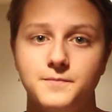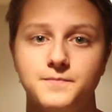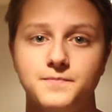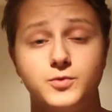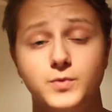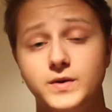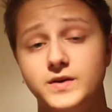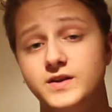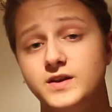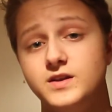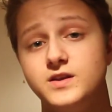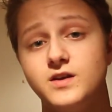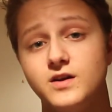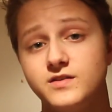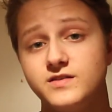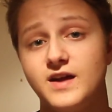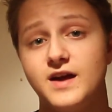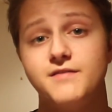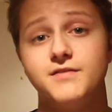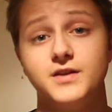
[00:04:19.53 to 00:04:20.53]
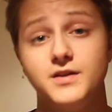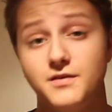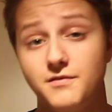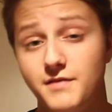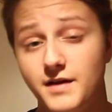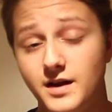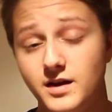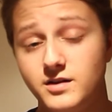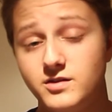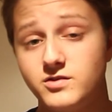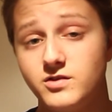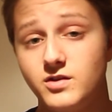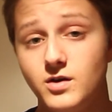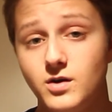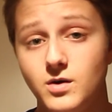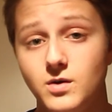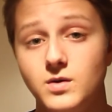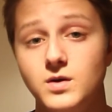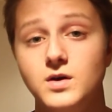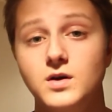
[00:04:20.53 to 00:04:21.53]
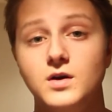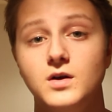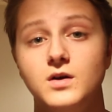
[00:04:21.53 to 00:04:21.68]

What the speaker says: 3T does have an advantage though,